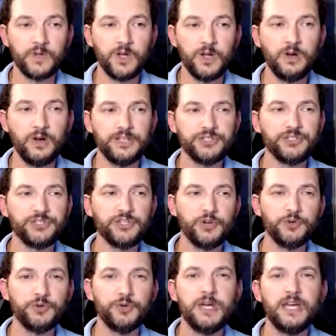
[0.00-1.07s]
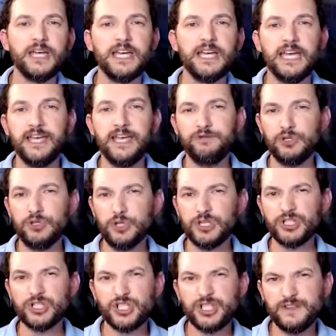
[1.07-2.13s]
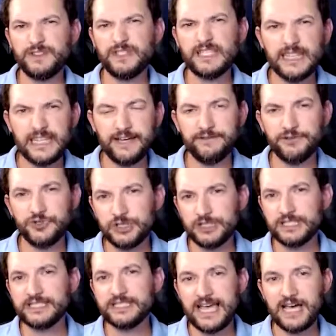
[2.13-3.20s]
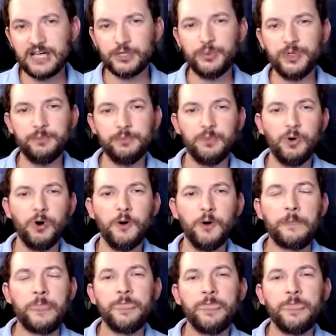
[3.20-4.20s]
All right, so if we look at shifting left, drilling down a bit more,